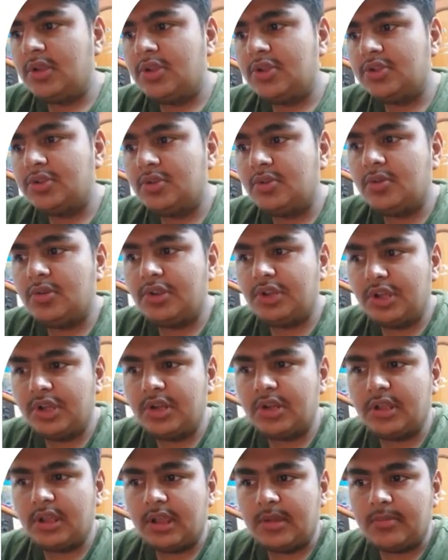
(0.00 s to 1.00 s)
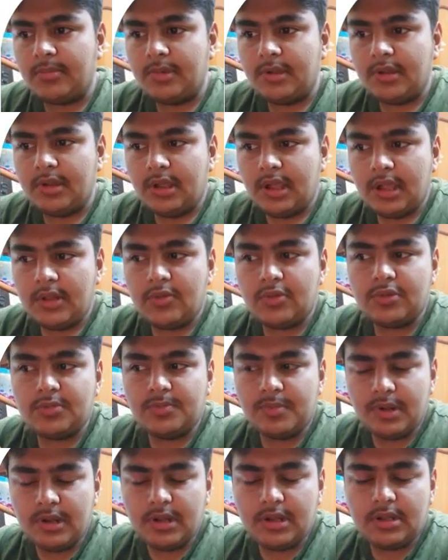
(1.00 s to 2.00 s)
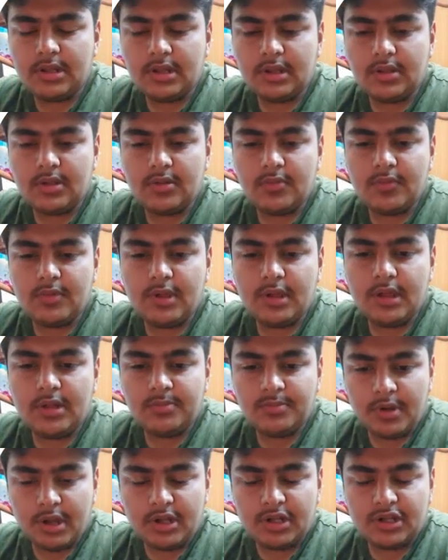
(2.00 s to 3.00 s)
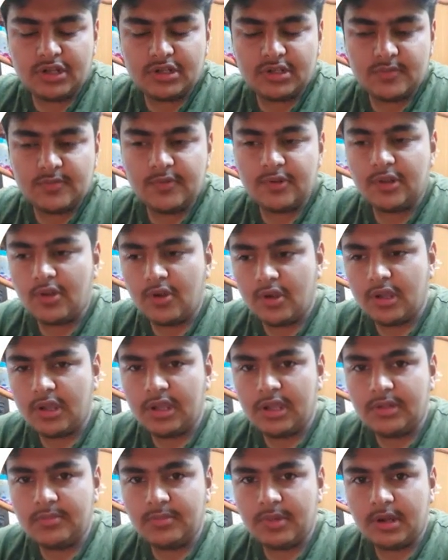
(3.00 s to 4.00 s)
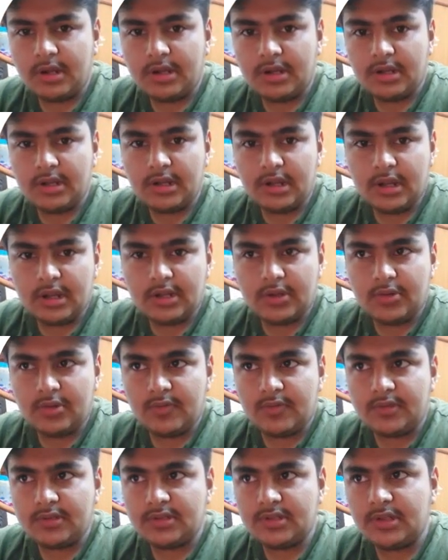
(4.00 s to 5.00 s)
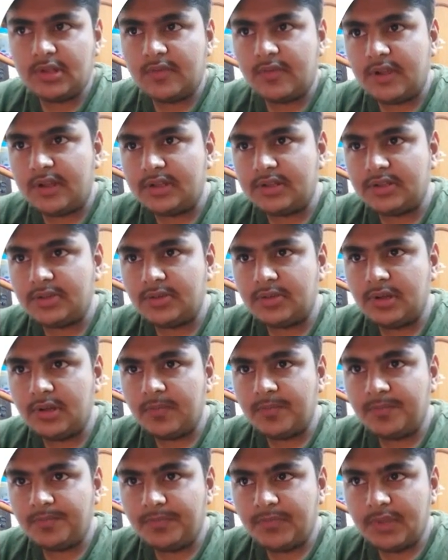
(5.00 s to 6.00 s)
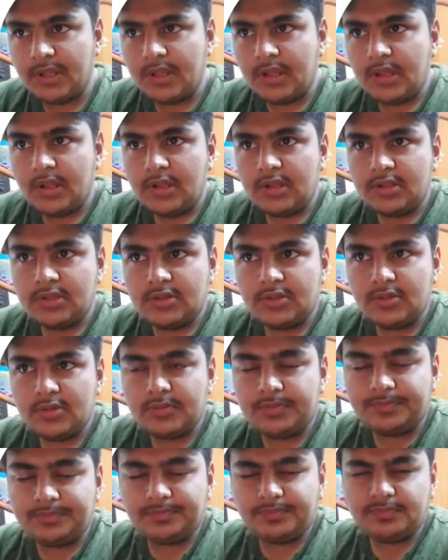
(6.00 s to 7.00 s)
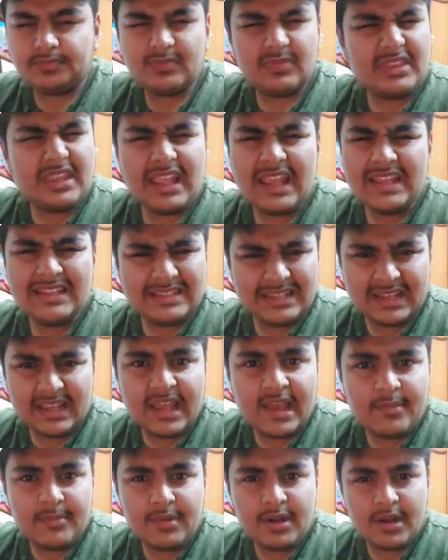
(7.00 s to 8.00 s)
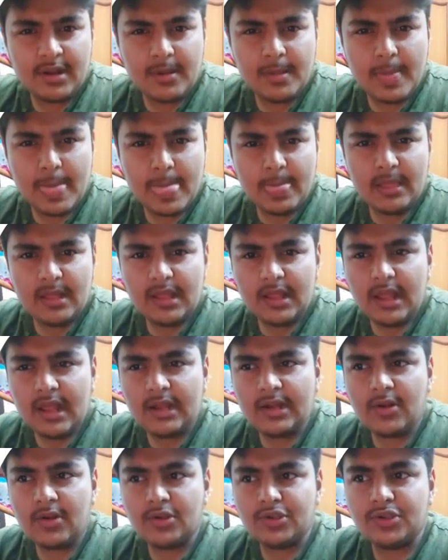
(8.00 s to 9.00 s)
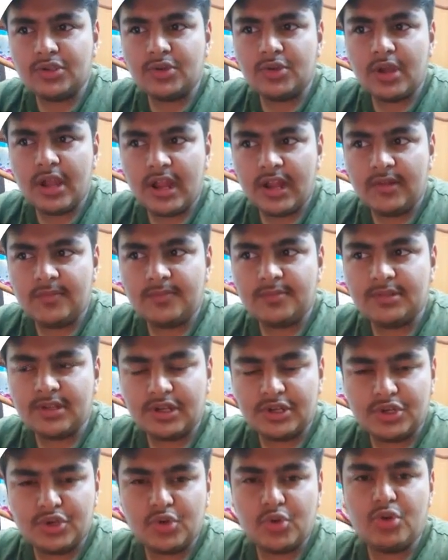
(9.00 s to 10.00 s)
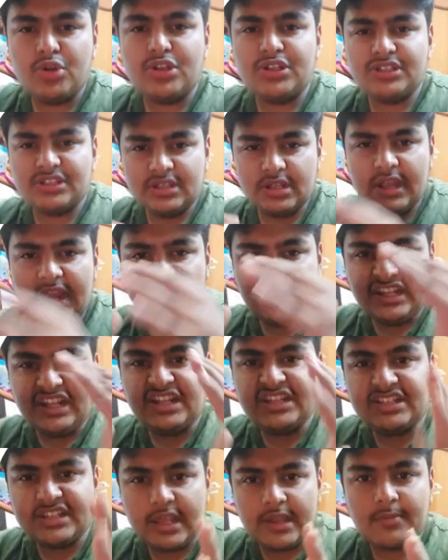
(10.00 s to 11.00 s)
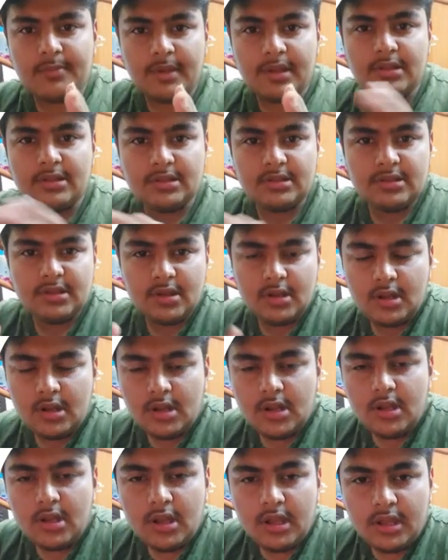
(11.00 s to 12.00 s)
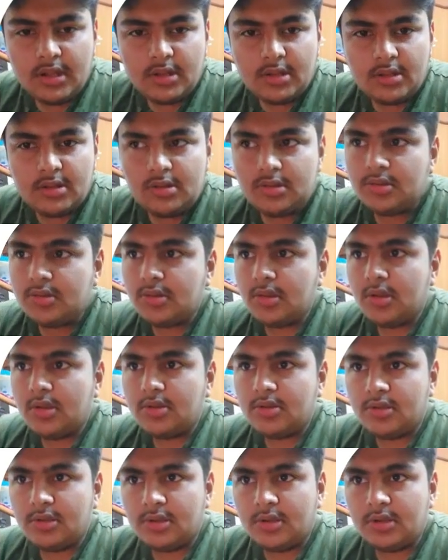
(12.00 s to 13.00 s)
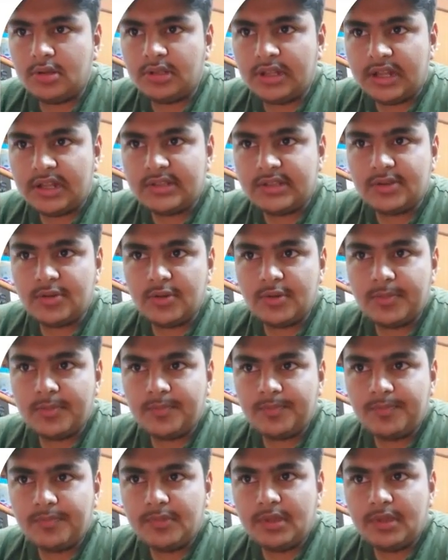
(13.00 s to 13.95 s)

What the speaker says: So NIRCam, it was built in partnership with Lockheed Martin and University of Arizona. So it's a camera and also helps control this 18 segments in the telescope.